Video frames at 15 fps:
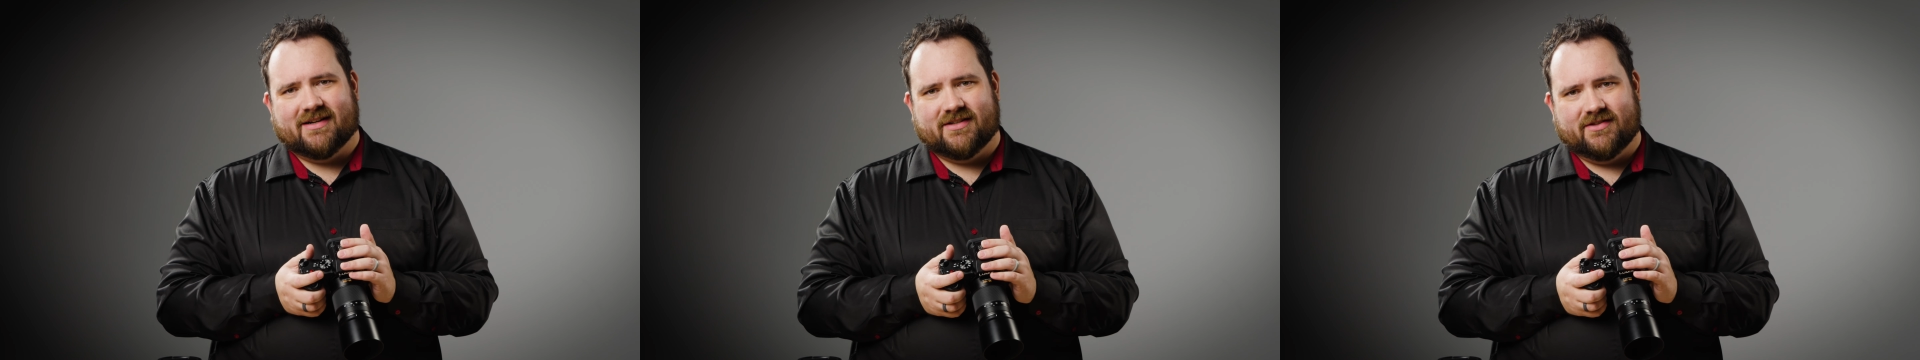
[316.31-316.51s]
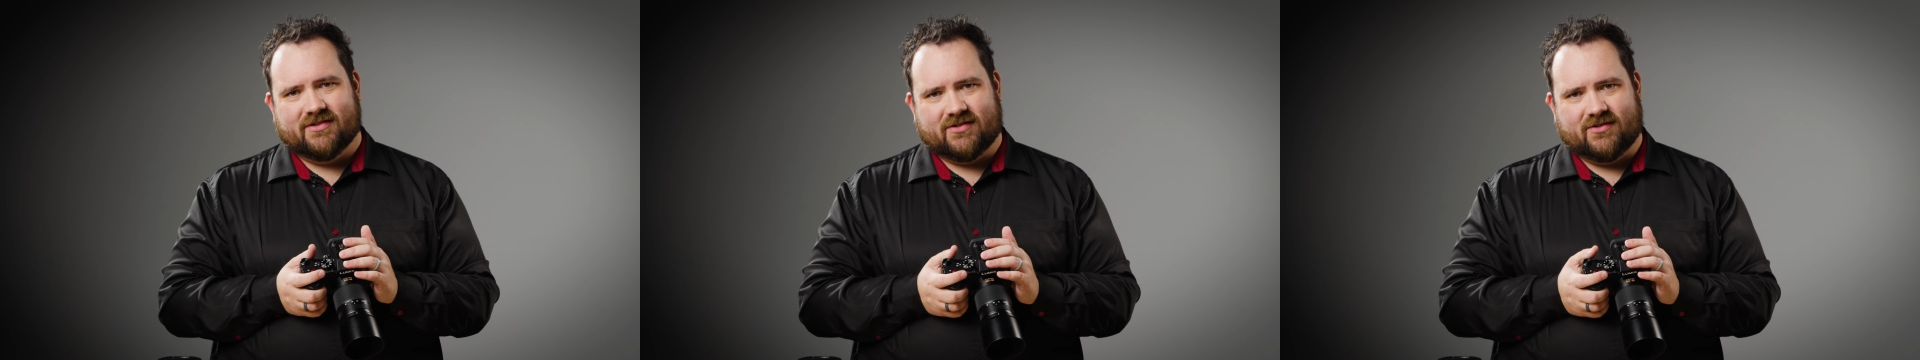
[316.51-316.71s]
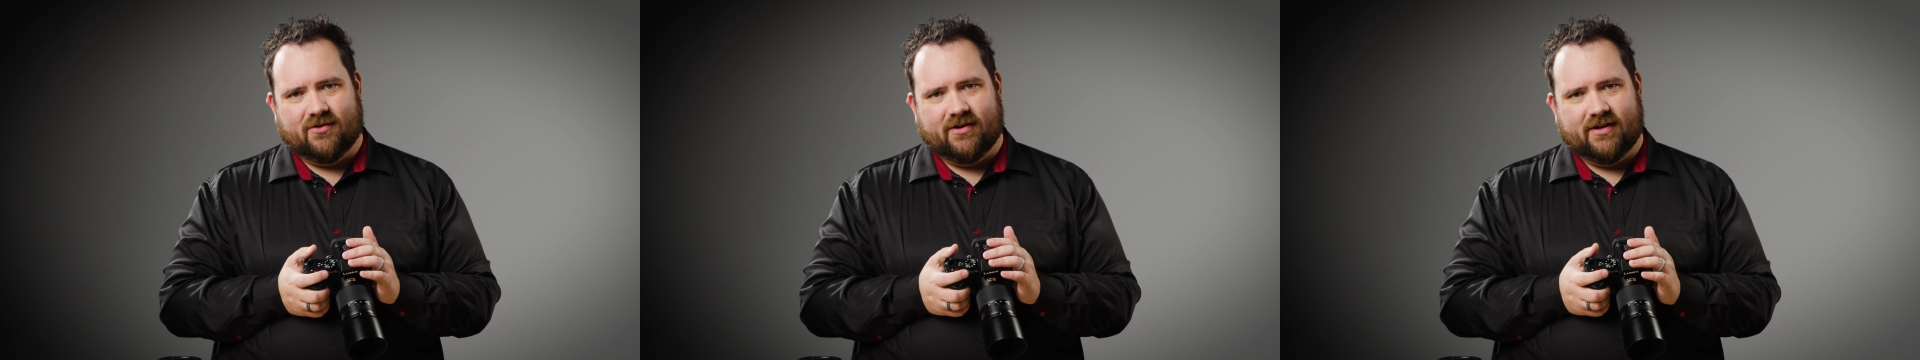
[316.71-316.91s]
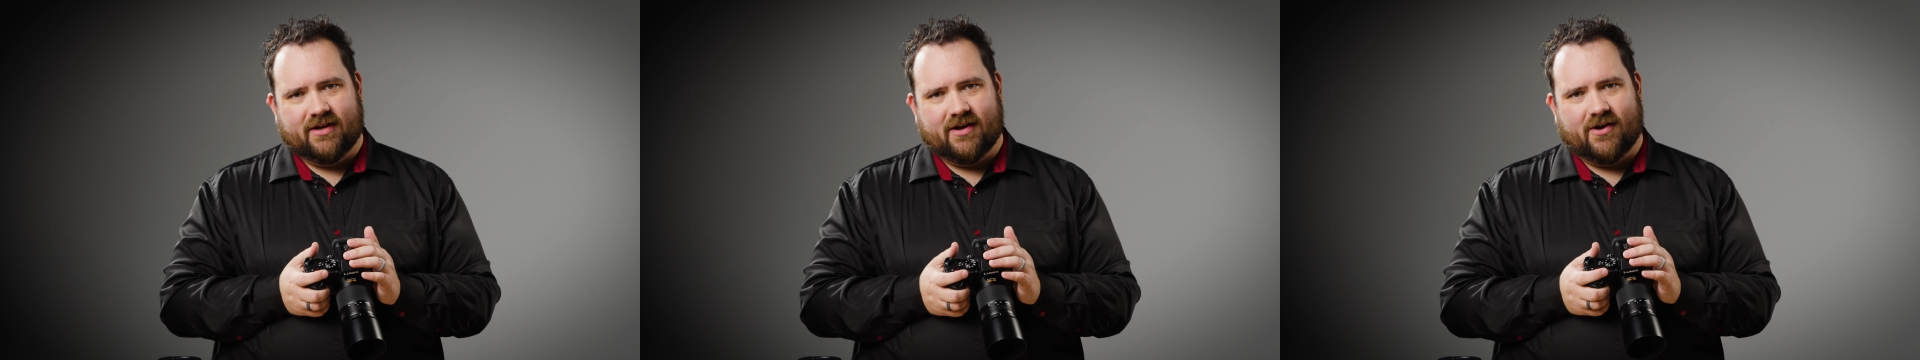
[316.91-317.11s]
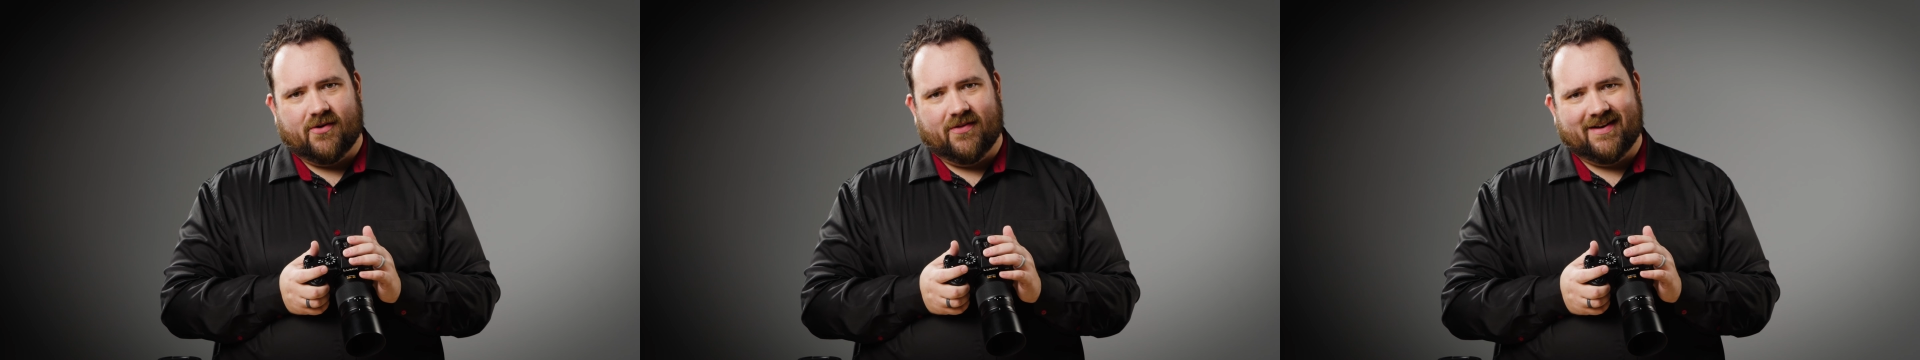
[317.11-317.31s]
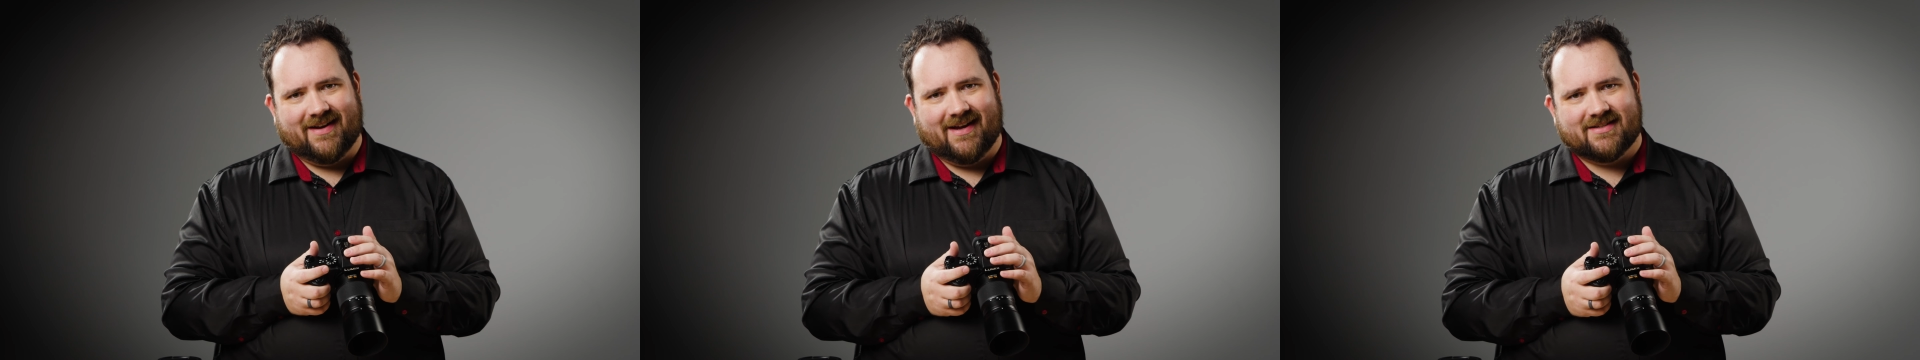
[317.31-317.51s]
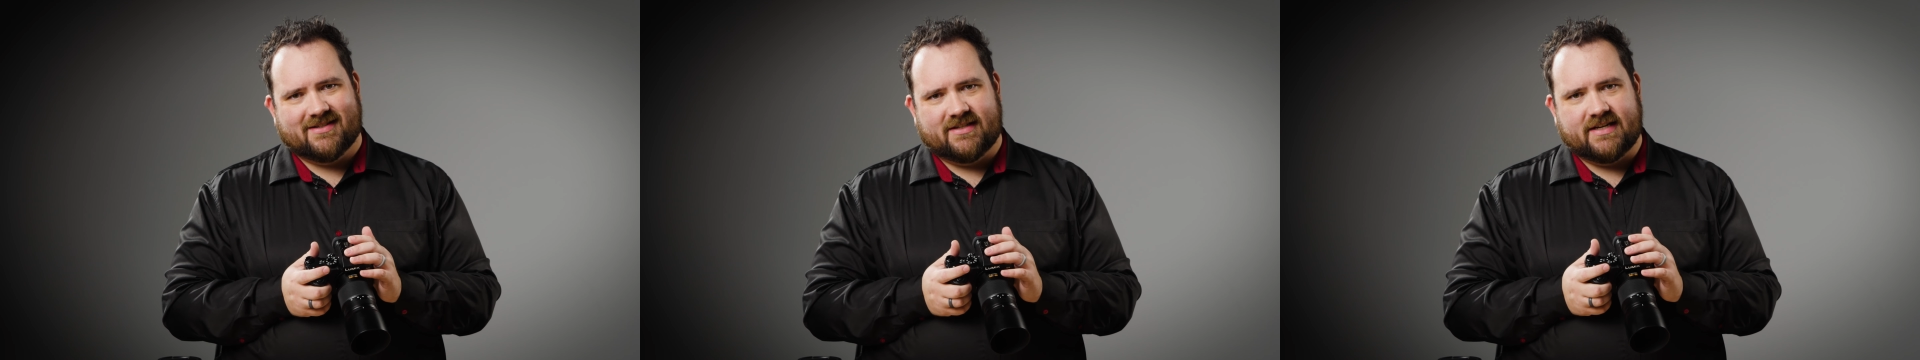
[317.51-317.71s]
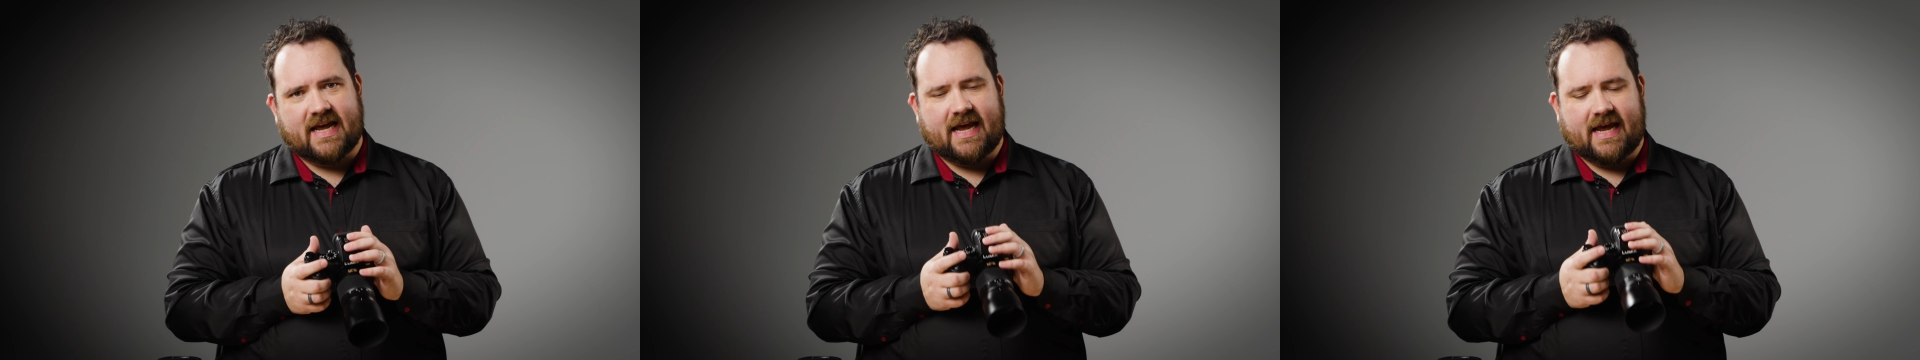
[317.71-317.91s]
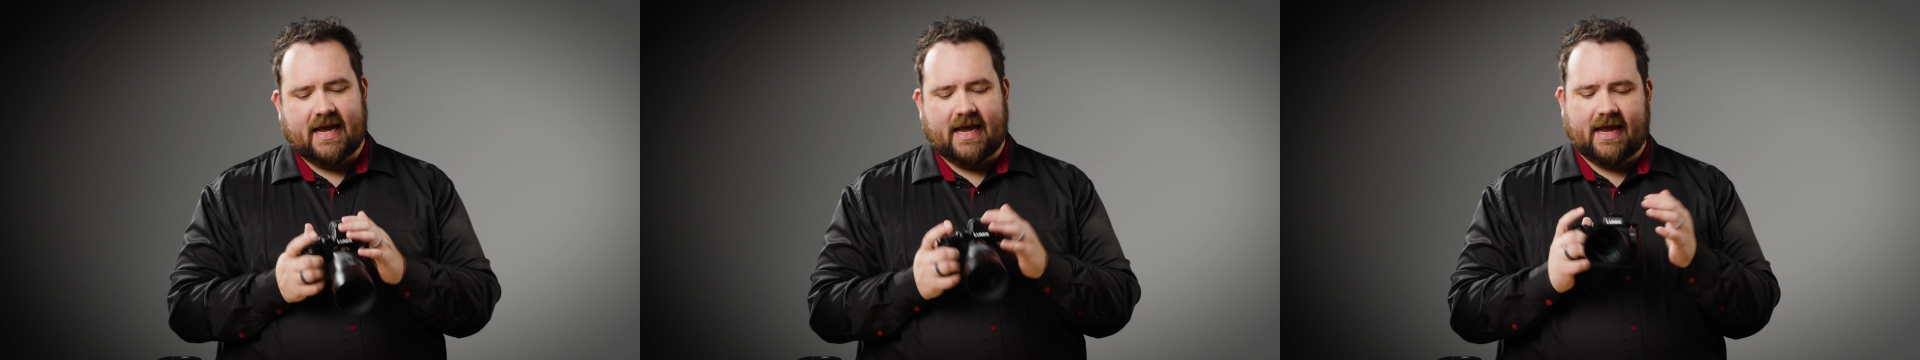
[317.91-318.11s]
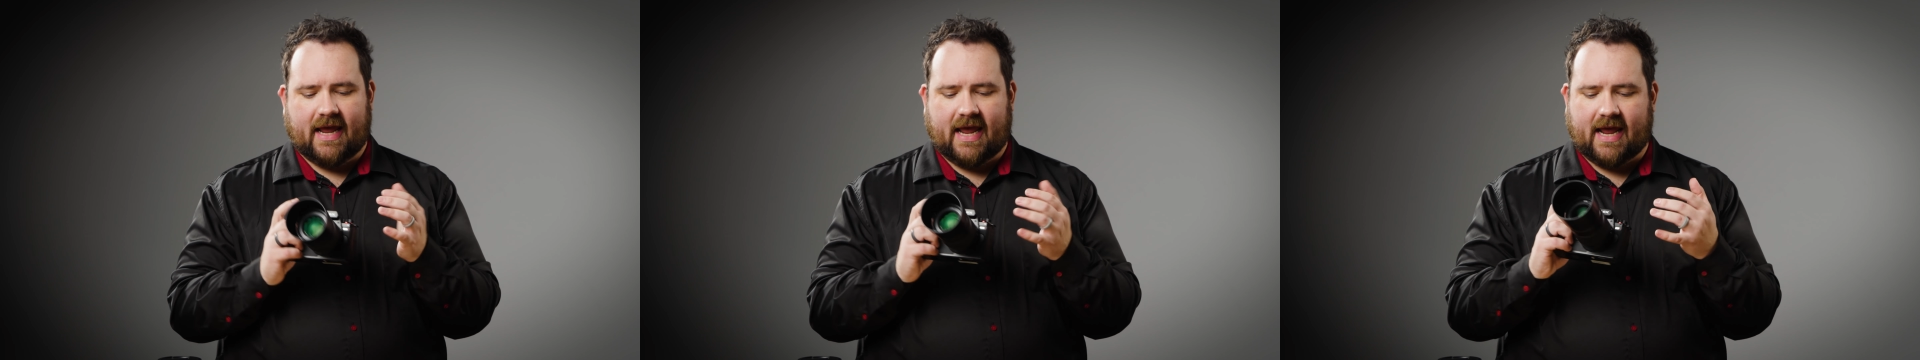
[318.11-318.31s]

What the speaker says: to the studio the next day